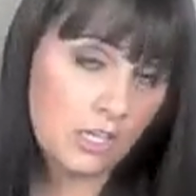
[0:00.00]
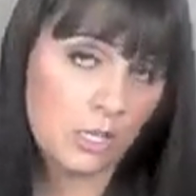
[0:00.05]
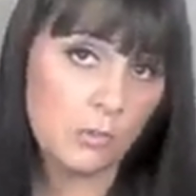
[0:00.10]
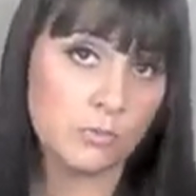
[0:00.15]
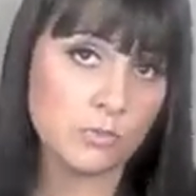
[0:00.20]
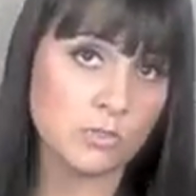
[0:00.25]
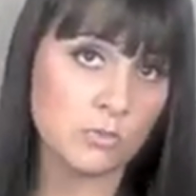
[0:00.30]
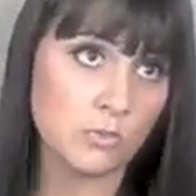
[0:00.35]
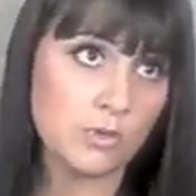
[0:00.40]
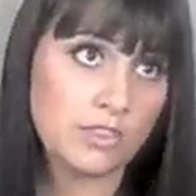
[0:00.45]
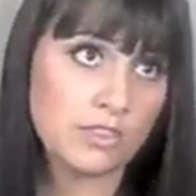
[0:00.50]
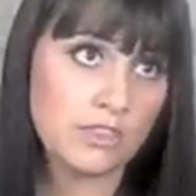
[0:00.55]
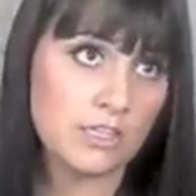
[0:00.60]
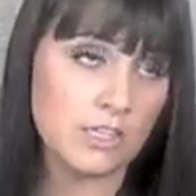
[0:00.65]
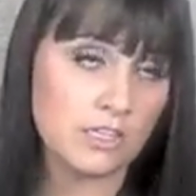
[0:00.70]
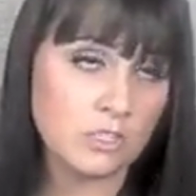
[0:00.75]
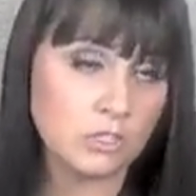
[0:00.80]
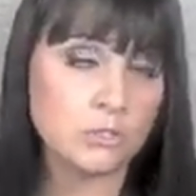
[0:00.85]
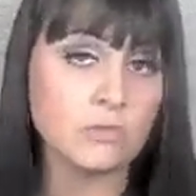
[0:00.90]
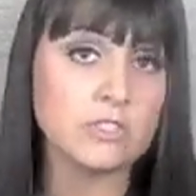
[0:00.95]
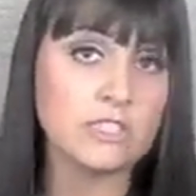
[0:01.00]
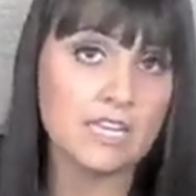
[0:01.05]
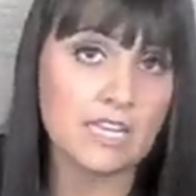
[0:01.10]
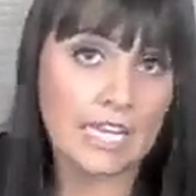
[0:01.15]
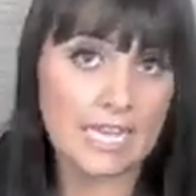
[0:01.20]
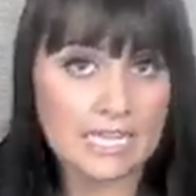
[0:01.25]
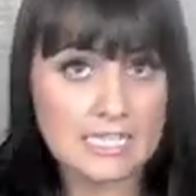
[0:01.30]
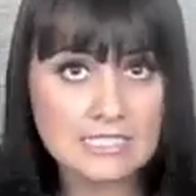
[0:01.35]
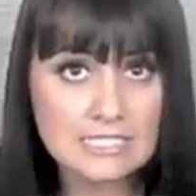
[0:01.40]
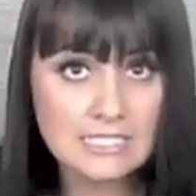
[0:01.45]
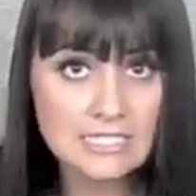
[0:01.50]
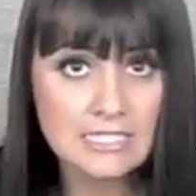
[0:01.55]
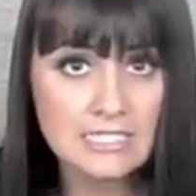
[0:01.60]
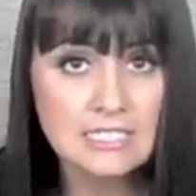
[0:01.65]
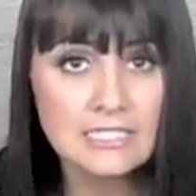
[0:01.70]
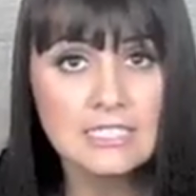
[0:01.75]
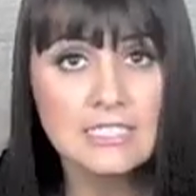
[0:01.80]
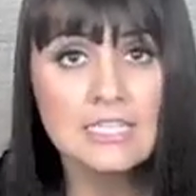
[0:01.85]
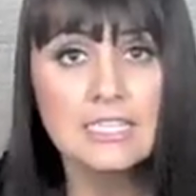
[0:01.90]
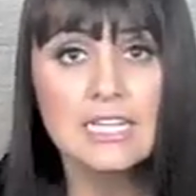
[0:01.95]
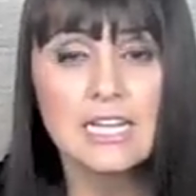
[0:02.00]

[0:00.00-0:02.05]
helps with uh, gluten and casein,